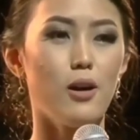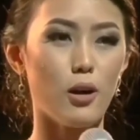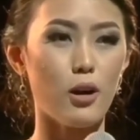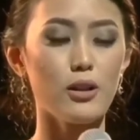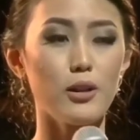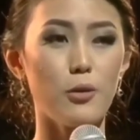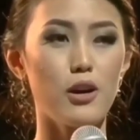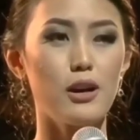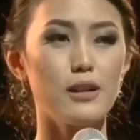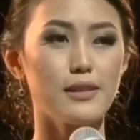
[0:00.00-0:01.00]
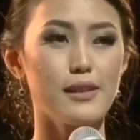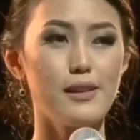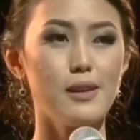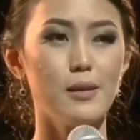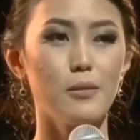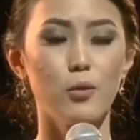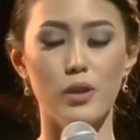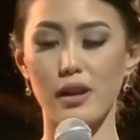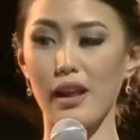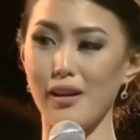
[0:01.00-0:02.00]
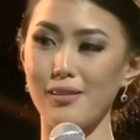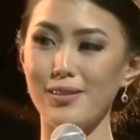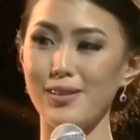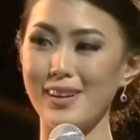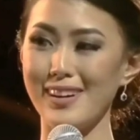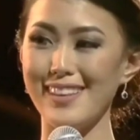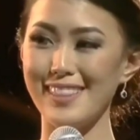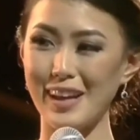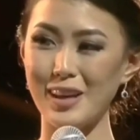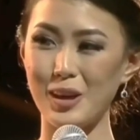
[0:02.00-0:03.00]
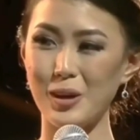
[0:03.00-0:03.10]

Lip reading: all the world with love. Thank